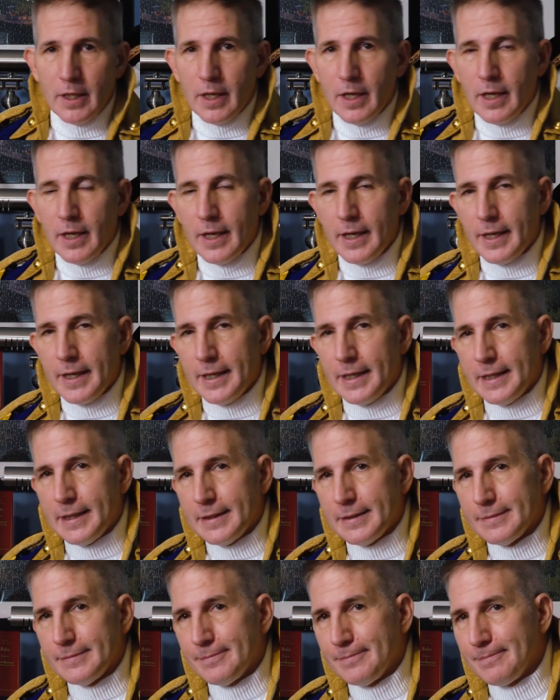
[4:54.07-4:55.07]

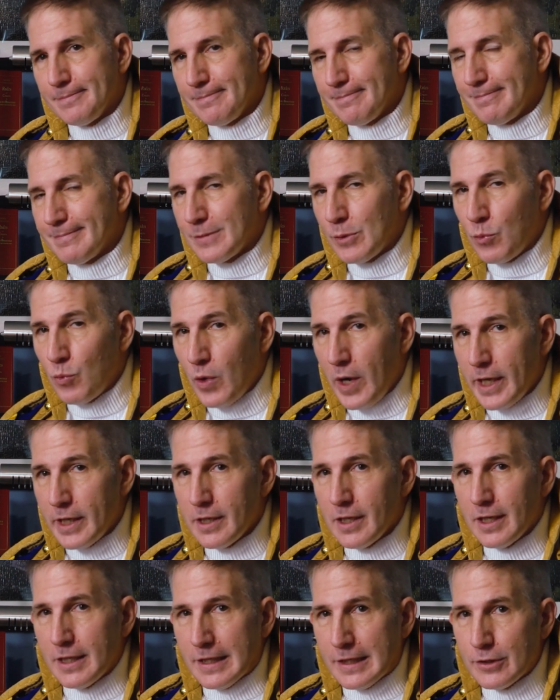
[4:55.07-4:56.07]

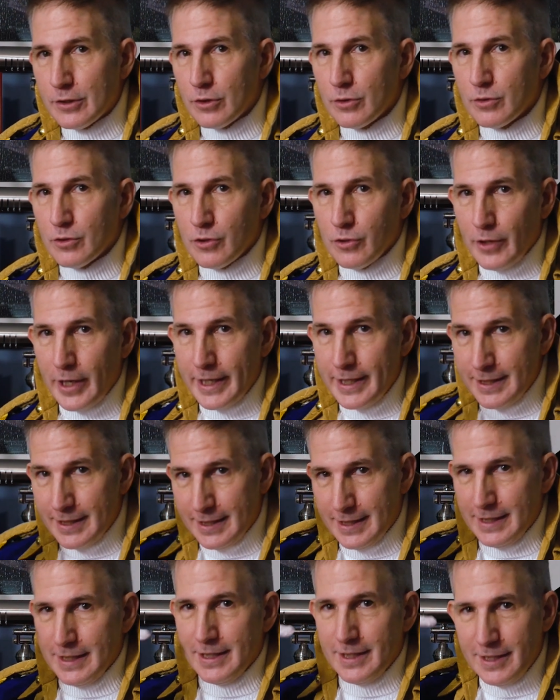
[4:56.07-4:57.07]
went a little
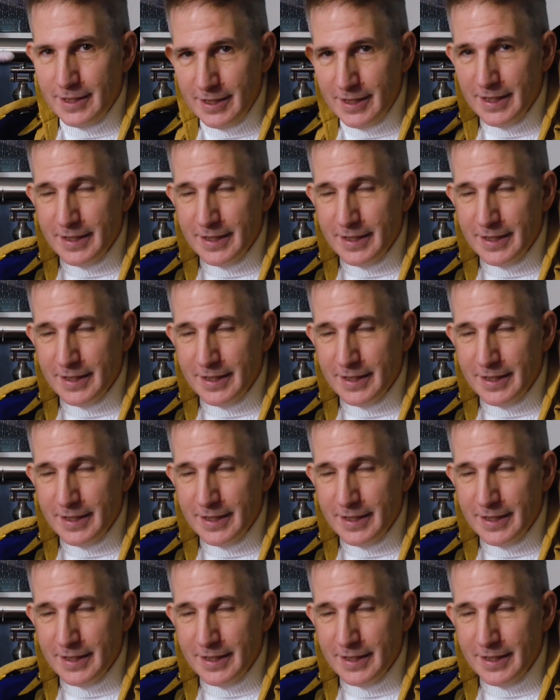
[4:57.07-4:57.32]
crazy,